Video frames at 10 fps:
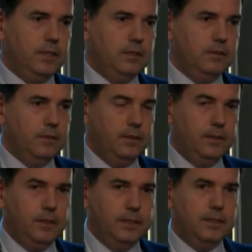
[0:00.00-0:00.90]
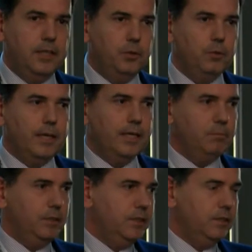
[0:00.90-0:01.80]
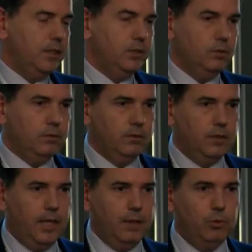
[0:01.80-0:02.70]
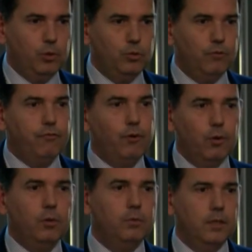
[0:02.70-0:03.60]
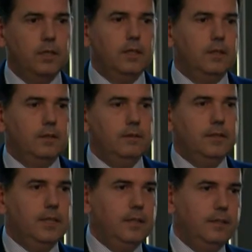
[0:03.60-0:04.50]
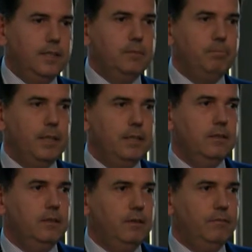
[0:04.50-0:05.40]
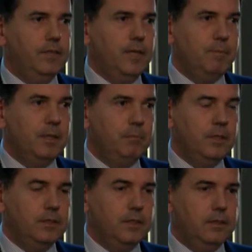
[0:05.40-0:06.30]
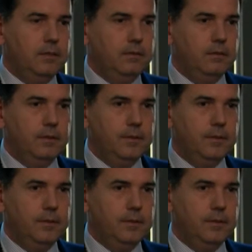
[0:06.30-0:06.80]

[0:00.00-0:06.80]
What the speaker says: is the UK administration able to follow the speed of the amendments at